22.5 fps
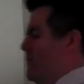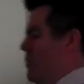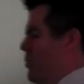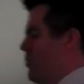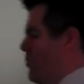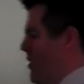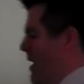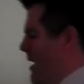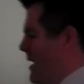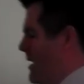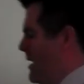of your
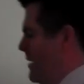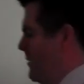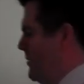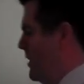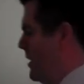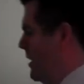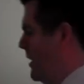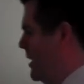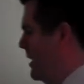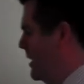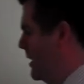brand, if
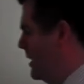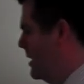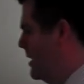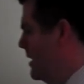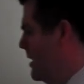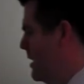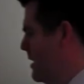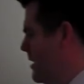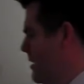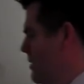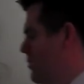you like.
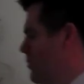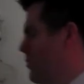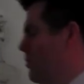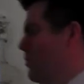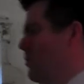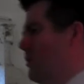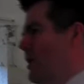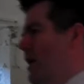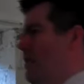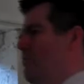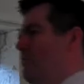
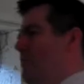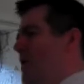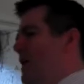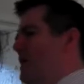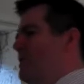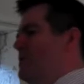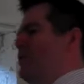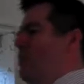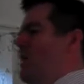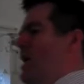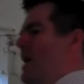You're
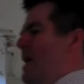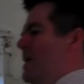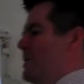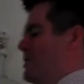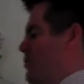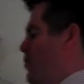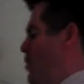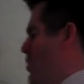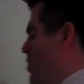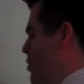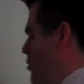raising awareness
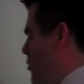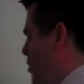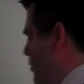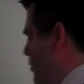of what your